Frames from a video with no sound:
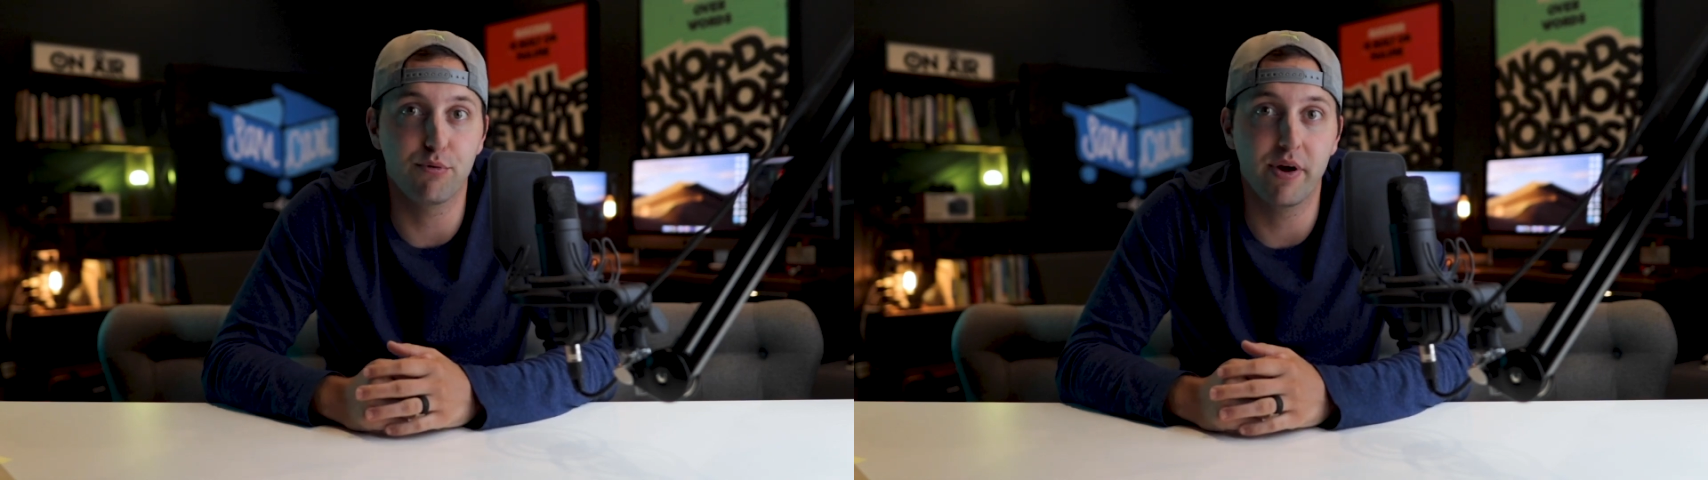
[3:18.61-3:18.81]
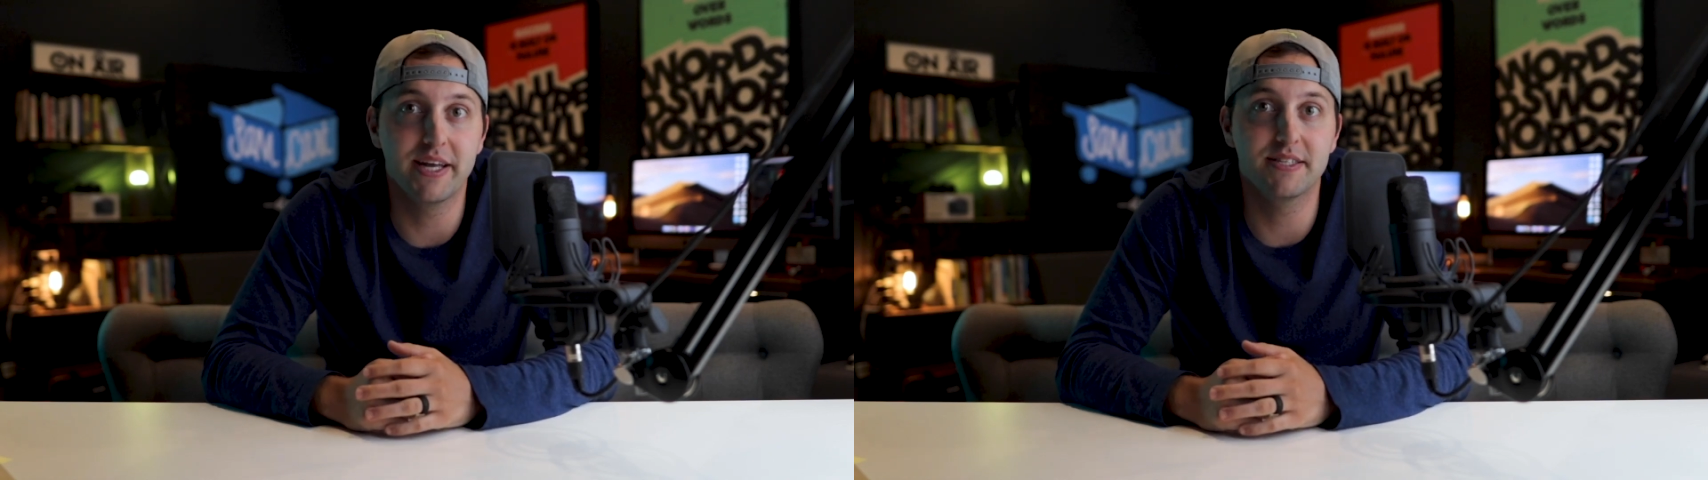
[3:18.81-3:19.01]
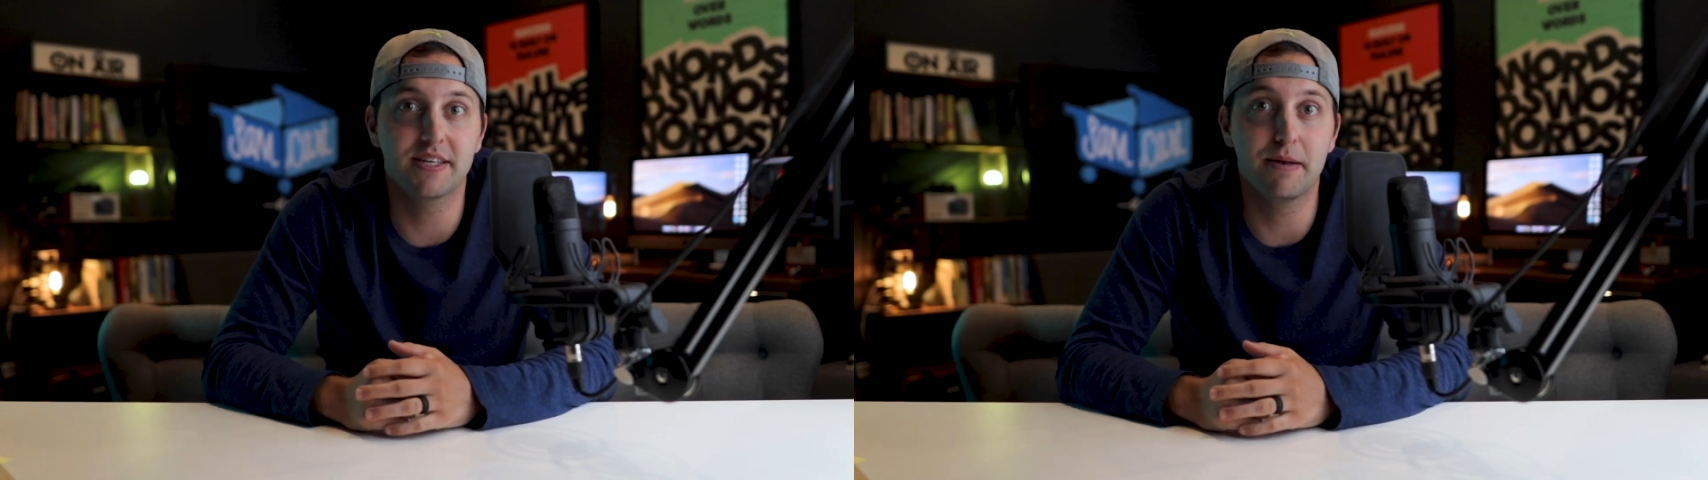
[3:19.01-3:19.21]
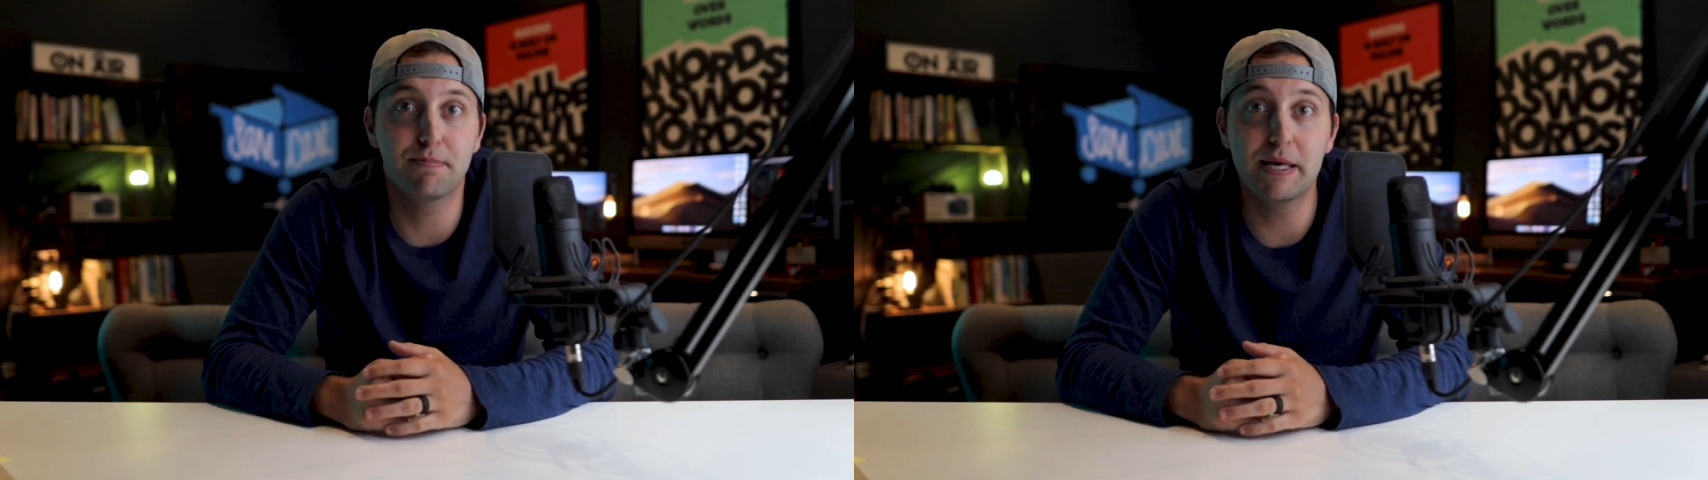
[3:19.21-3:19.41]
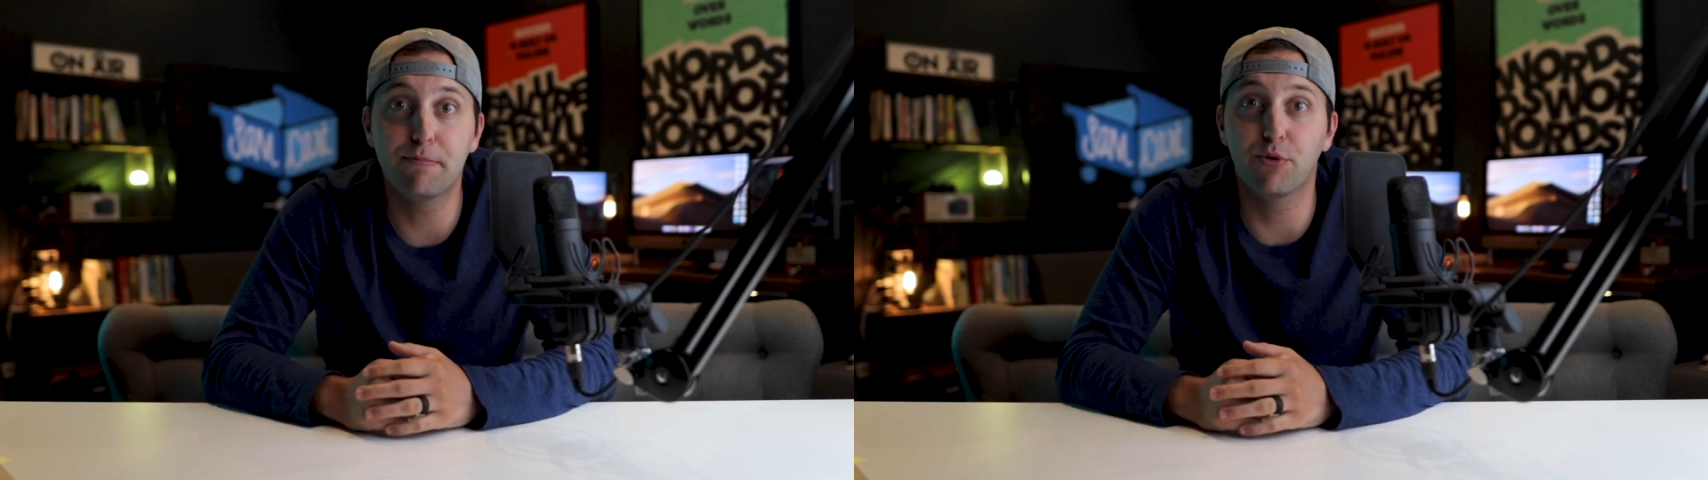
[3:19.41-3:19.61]
brands and
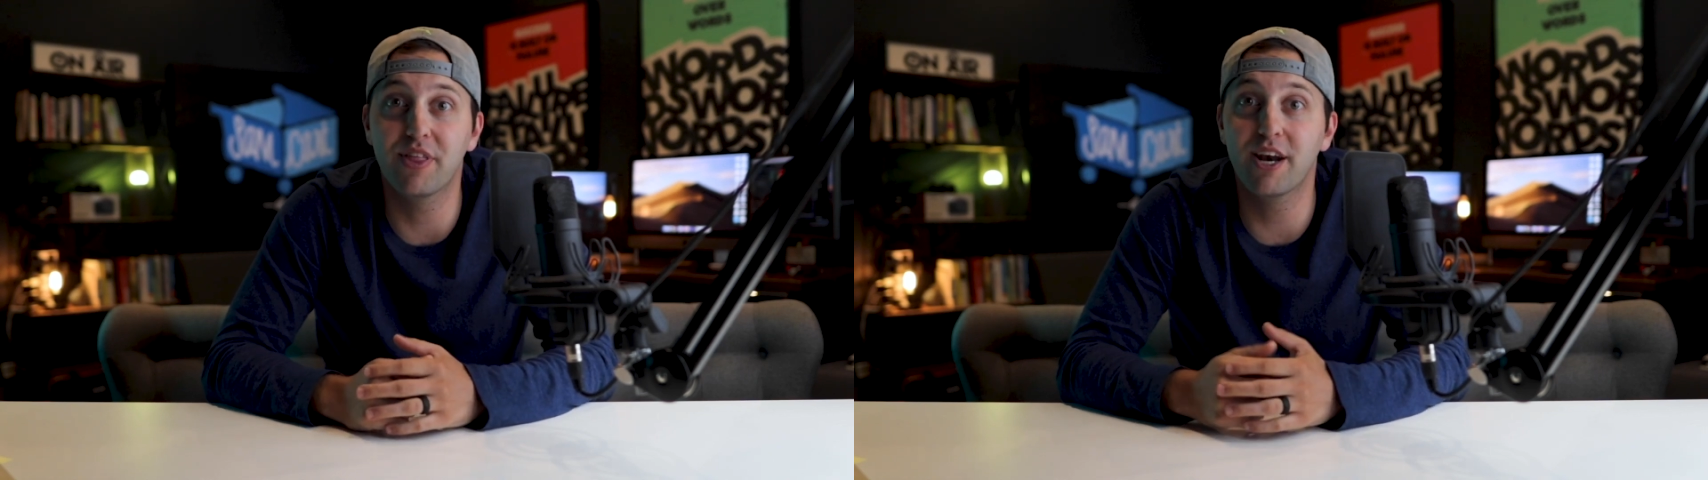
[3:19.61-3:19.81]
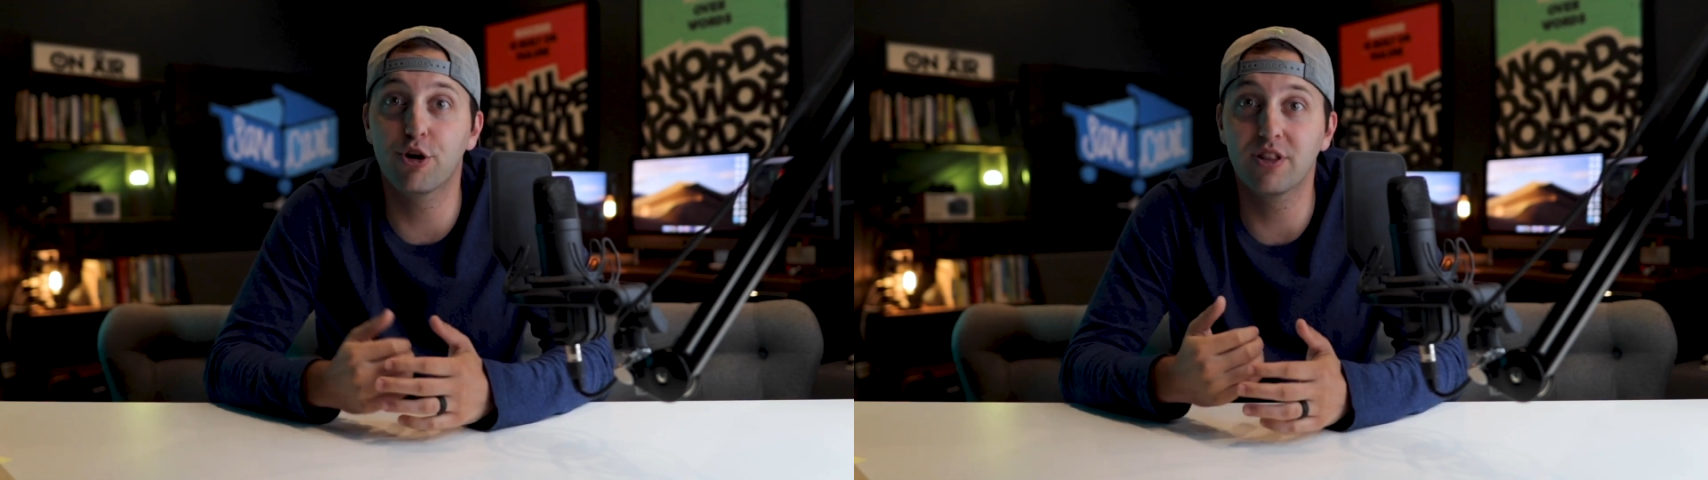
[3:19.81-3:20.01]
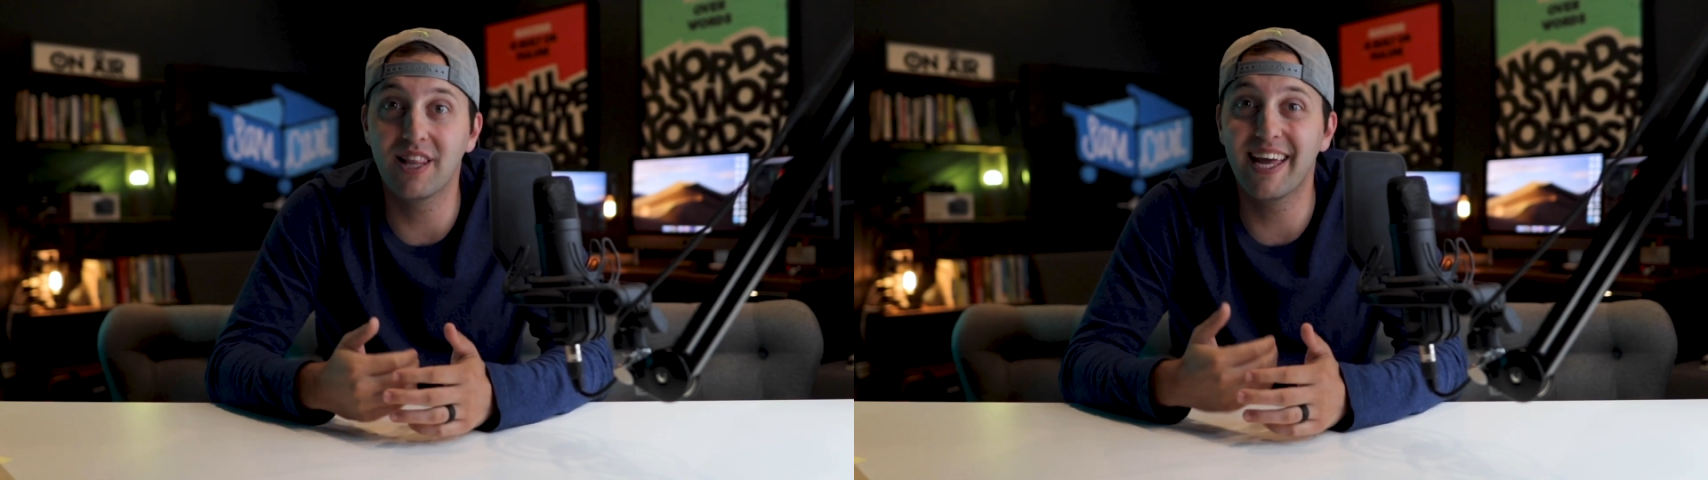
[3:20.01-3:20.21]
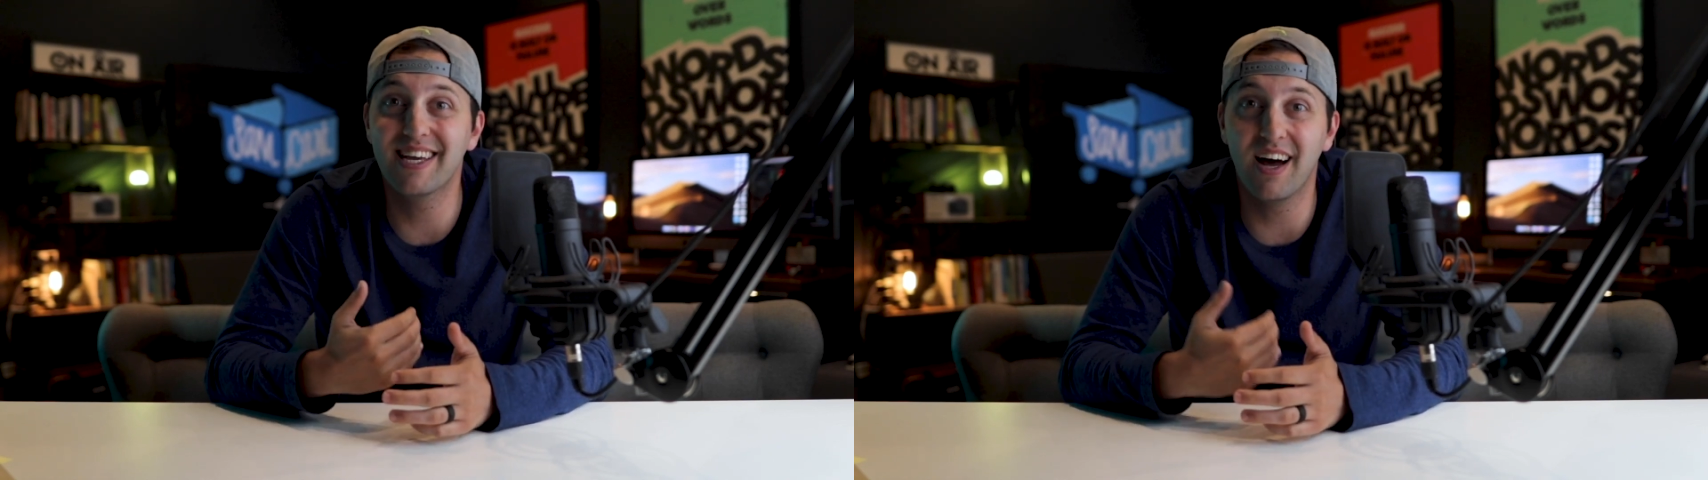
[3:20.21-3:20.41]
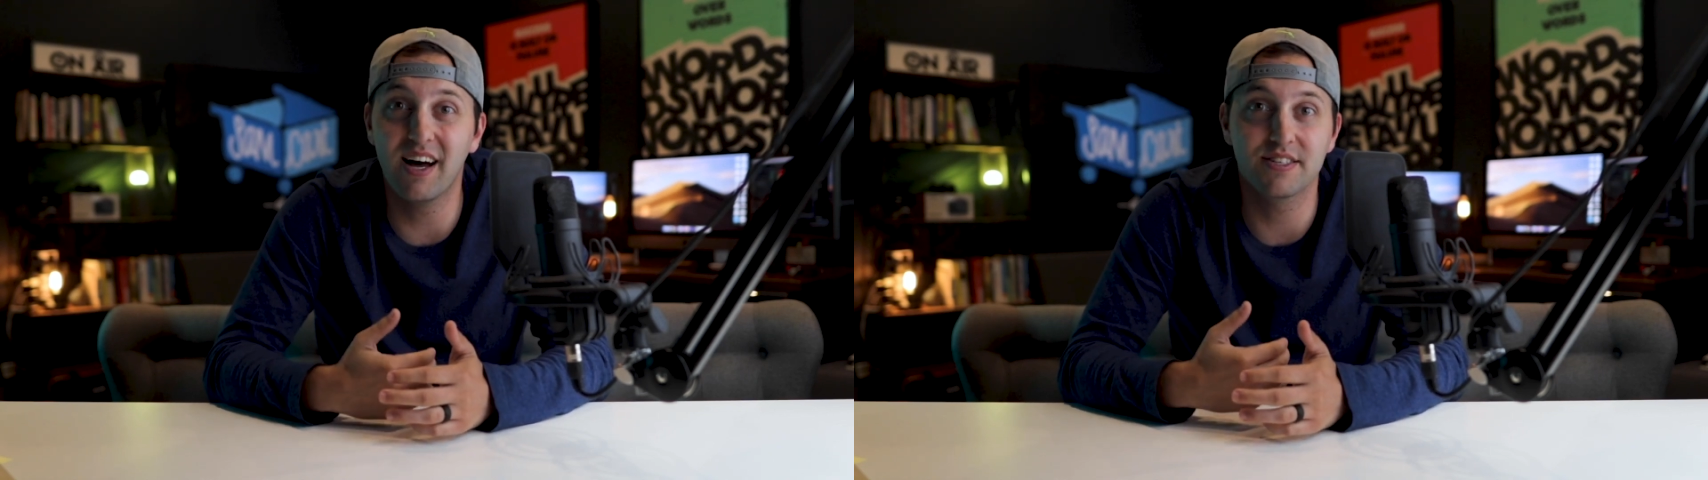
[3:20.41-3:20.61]
people that are
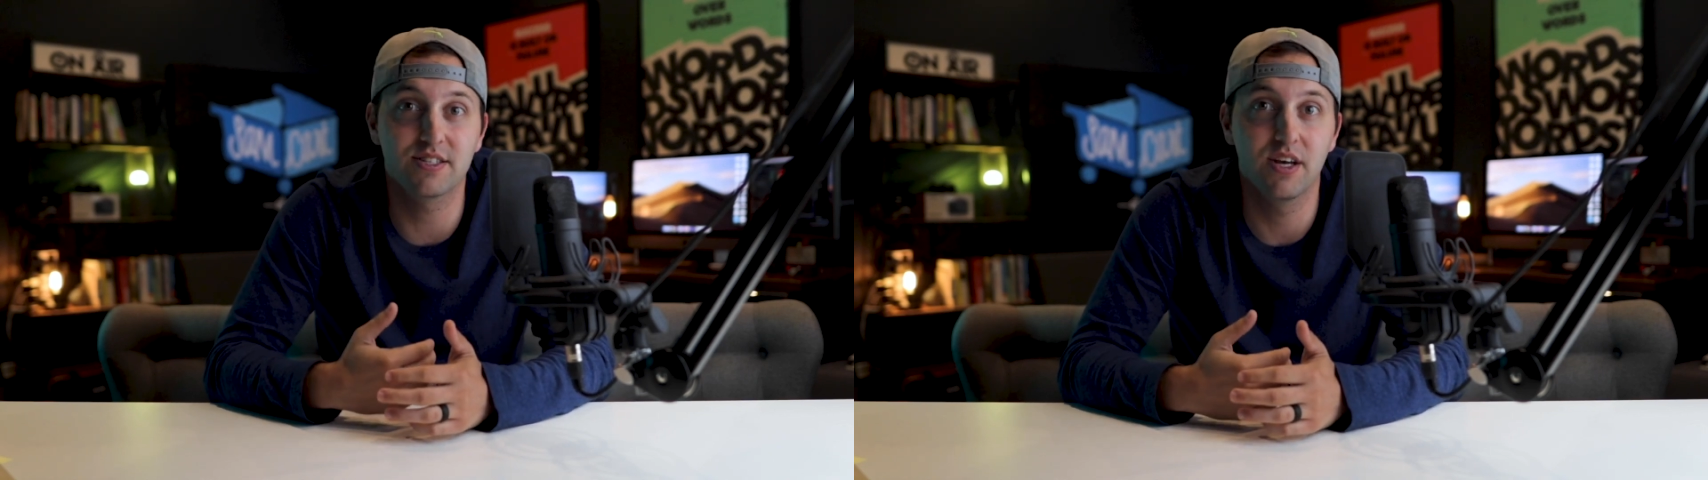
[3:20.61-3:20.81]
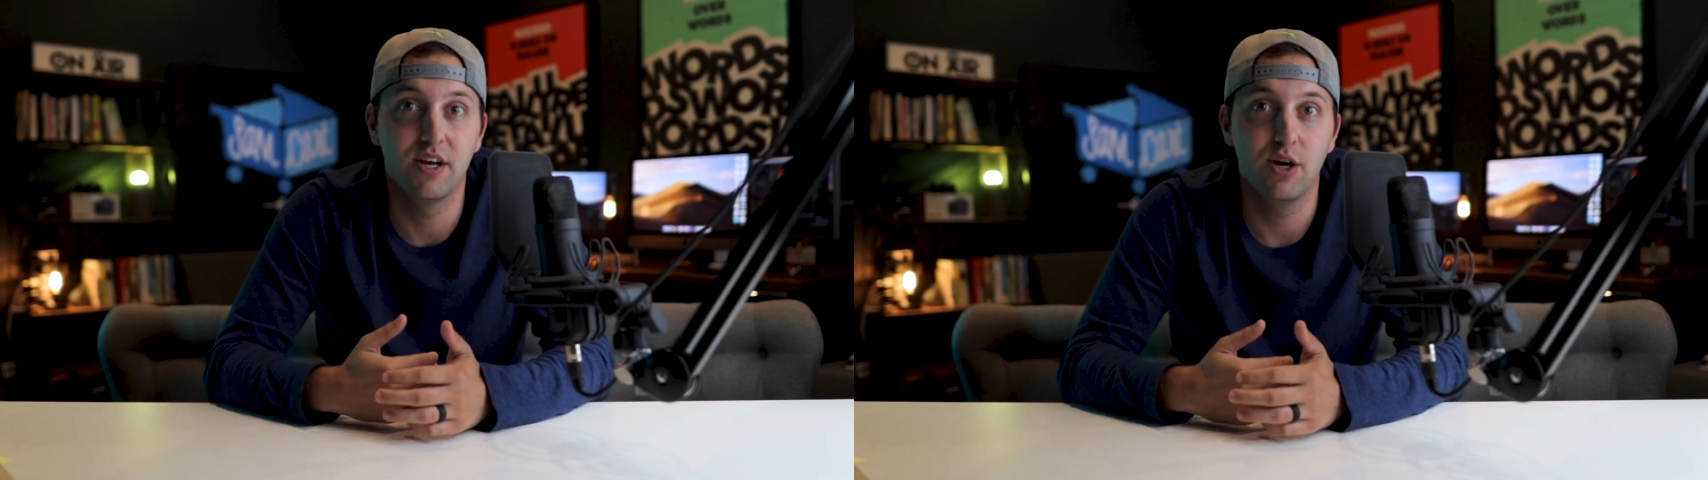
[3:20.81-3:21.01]
like us,